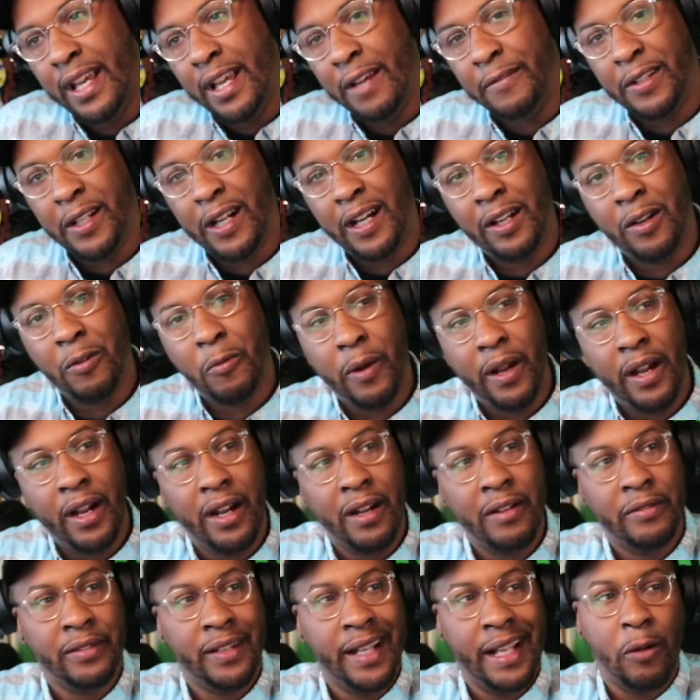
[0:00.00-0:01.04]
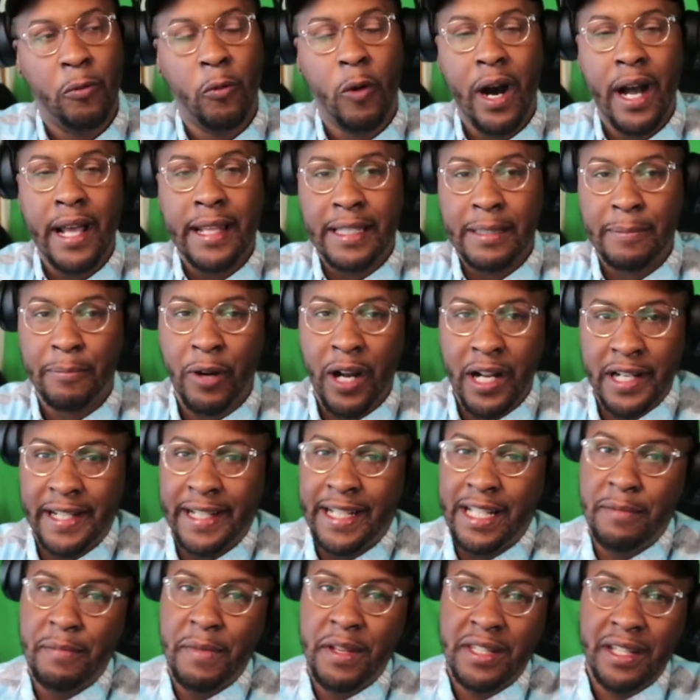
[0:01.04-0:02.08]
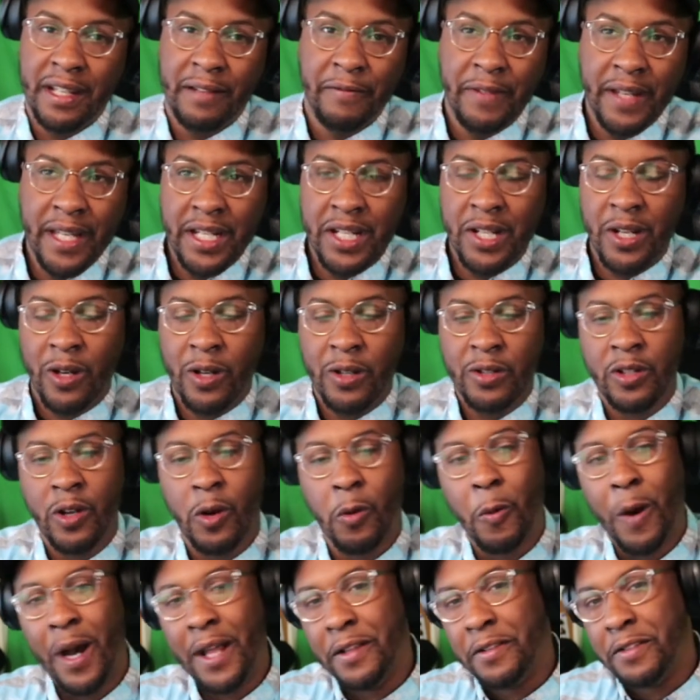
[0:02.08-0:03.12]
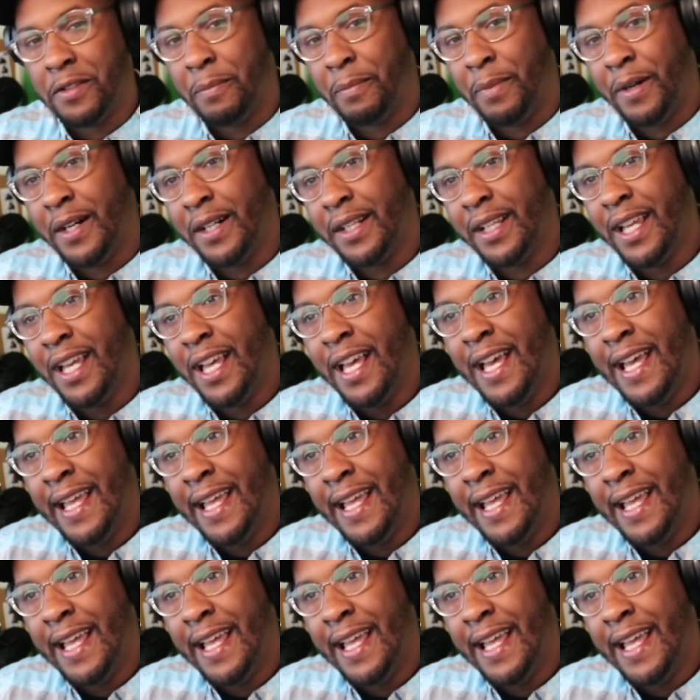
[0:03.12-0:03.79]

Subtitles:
if you're unaware of like why this project is missing features or why there's a bug,